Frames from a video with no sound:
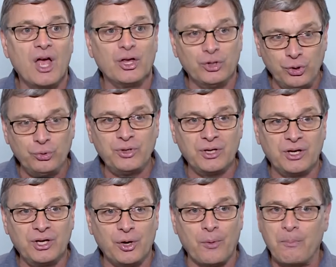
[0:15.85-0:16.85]
You did it
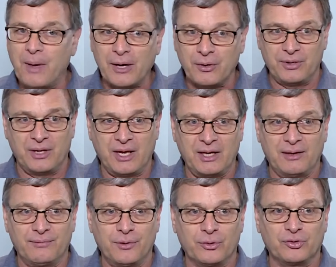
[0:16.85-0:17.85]
here better than any
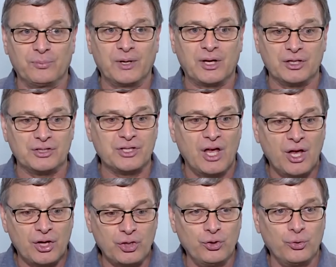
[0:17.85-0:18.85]
of those because
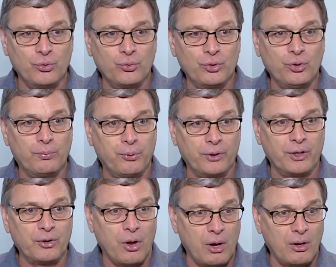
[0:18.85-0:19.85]
you put it